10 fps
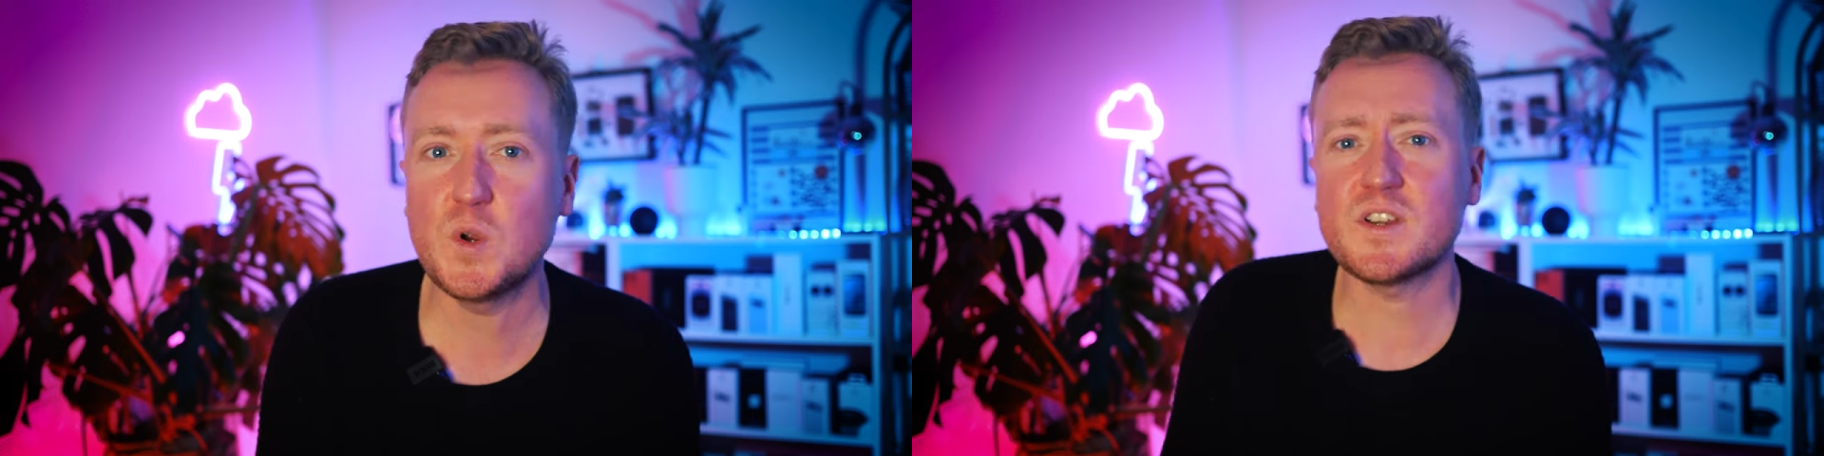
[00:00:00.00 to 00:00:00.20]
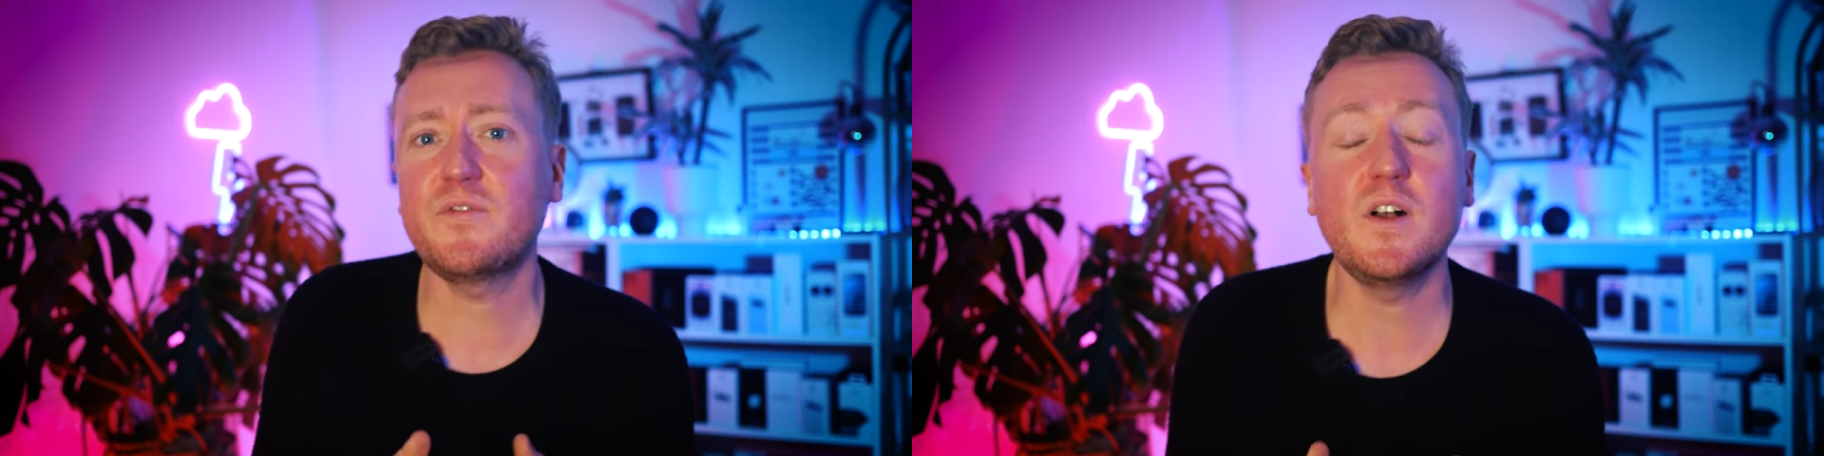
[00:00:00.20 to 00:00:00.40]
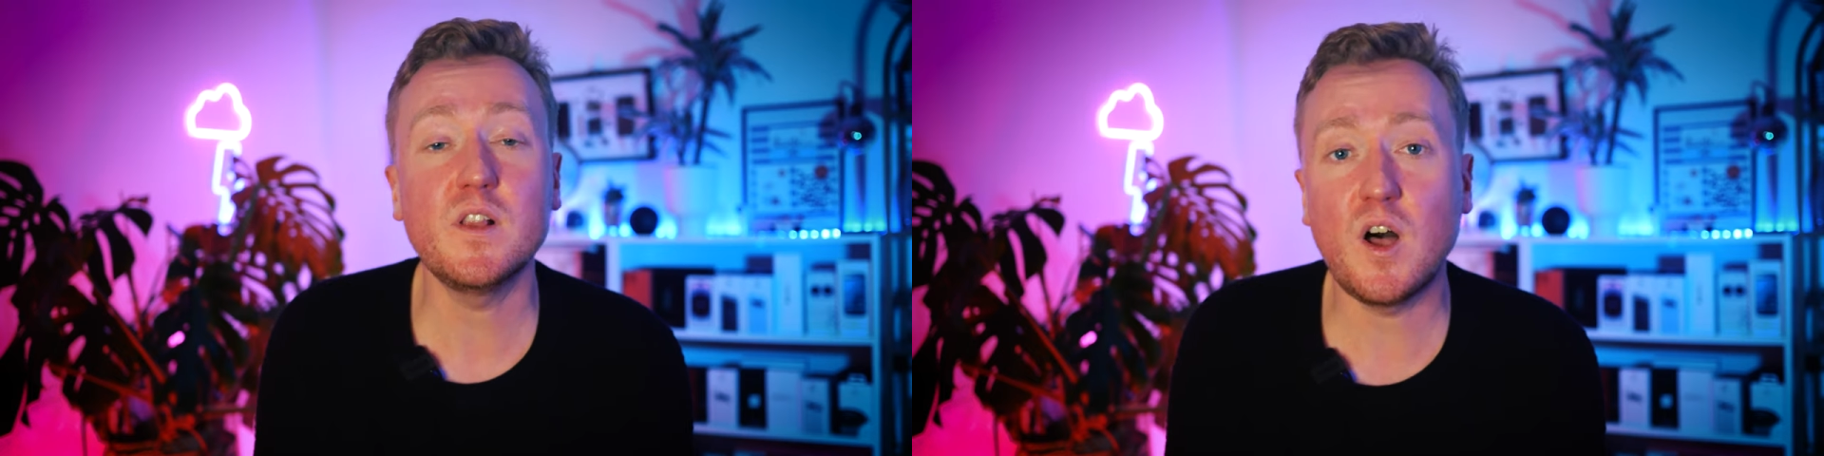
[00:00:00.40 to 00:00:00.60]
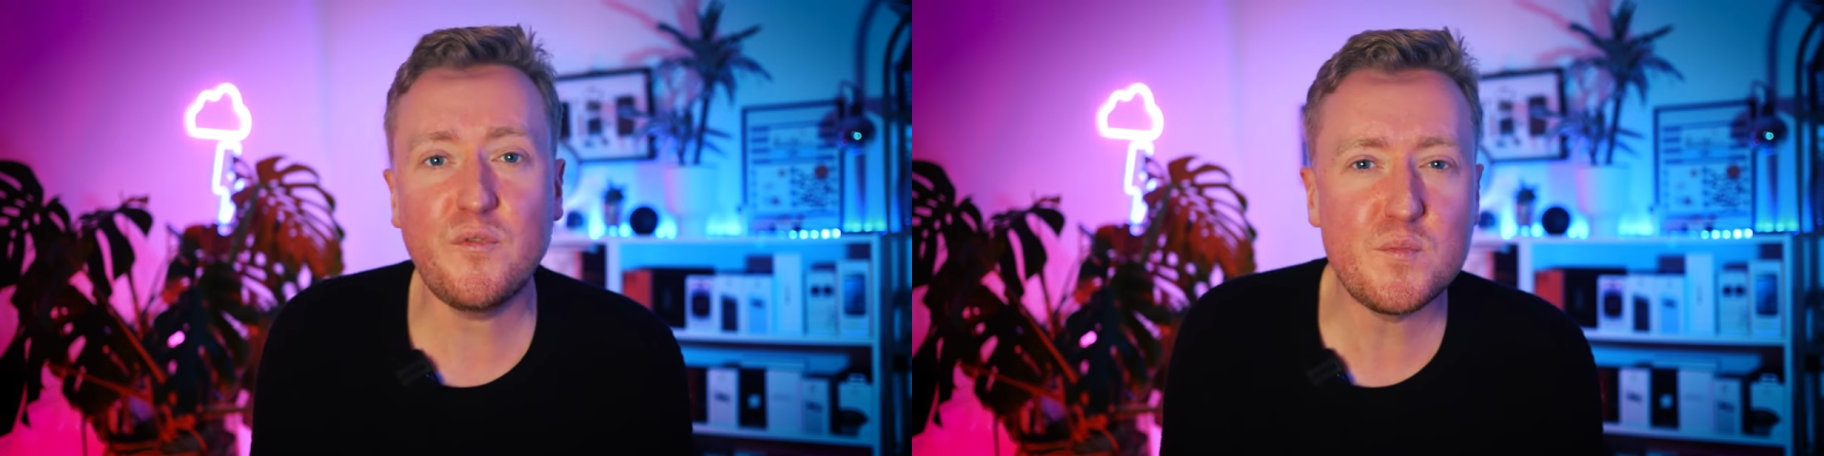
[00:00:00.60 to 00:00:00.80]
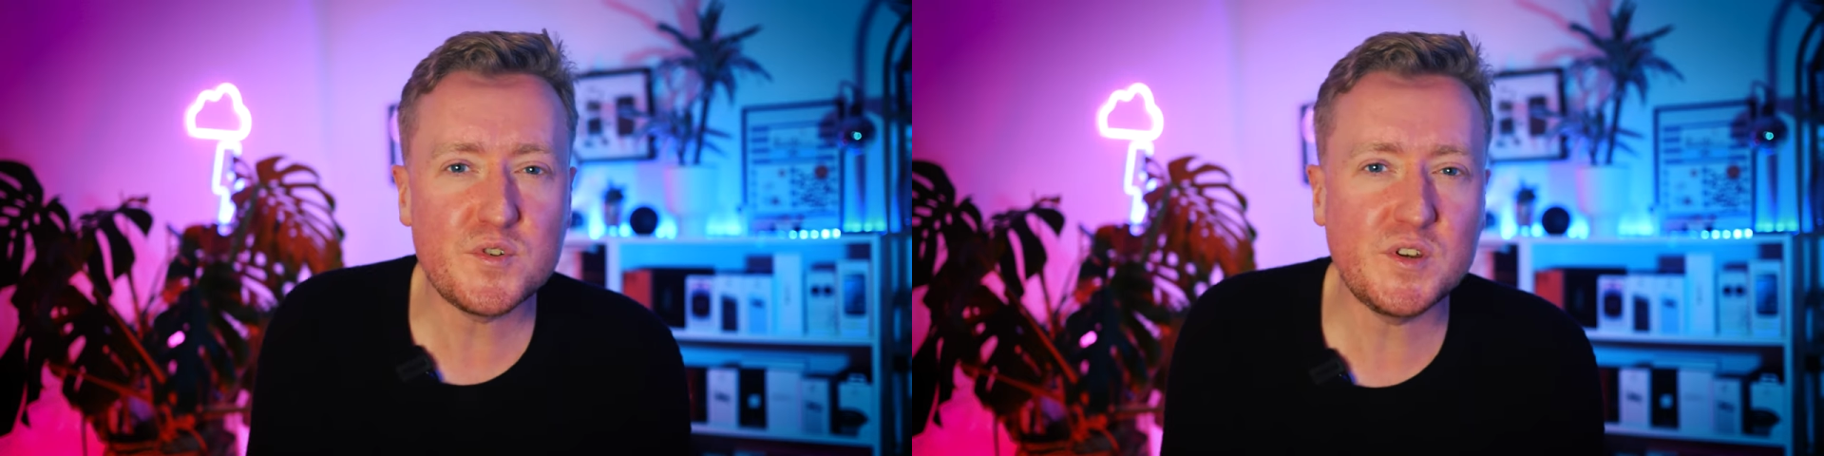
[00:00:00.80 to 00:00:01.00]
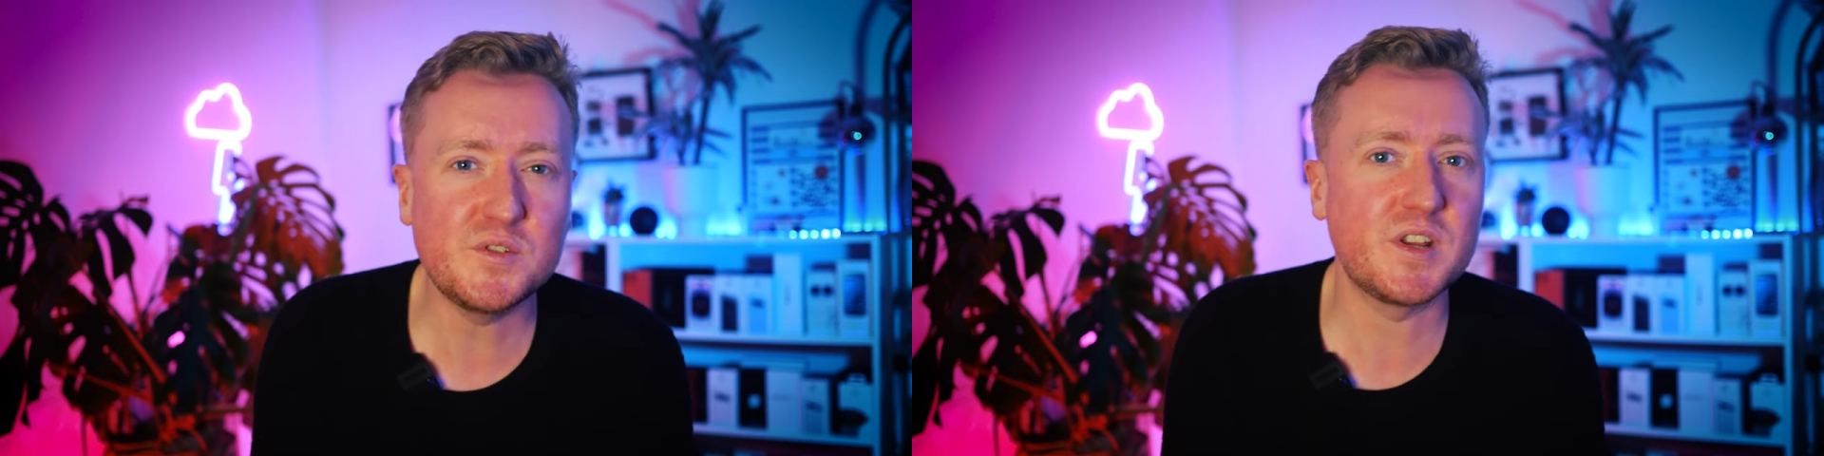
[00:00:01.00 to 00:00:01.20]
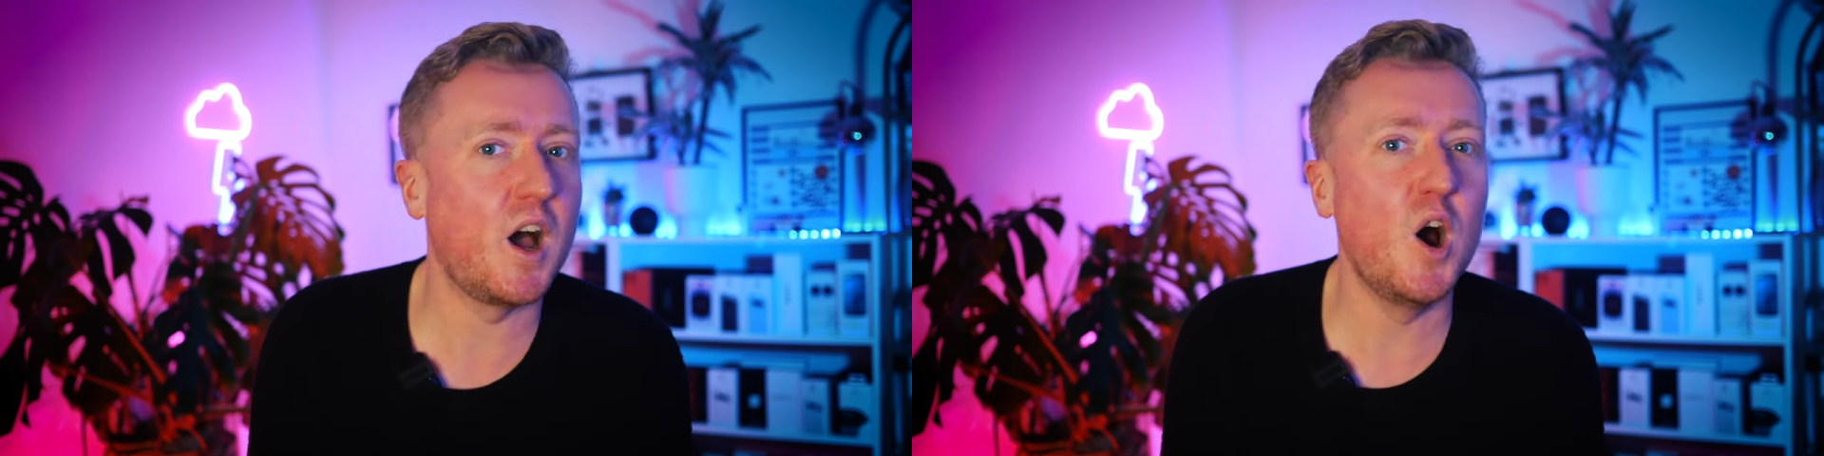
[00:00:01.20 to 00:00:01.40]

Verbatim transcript: which I felt often produced